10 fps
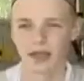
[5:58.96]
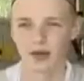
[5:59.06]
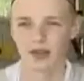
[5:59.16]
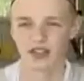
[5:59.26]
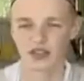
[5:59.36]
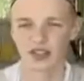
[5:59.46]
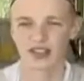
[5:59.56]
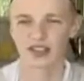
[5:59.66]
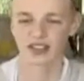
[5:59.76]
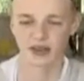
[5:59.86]
going to
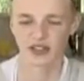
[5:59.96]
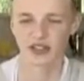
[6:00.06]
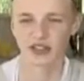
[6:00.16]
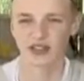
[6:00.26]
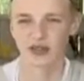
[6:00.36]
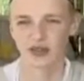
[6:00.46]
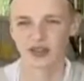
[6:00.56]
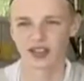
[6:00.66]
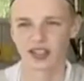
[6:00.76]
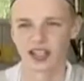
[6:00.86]
a Christian
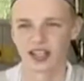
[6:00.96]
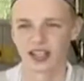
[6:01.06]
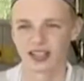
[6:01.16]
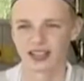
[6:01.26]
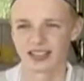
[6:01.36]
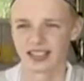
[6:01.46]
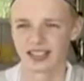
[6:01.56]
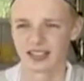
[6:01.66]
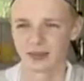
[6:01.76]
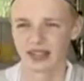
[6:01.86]
school.
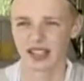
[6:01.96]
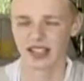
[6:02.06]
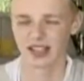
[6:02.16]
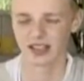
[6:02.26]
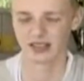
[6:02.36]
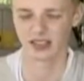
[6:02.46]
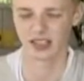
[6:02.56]
But now,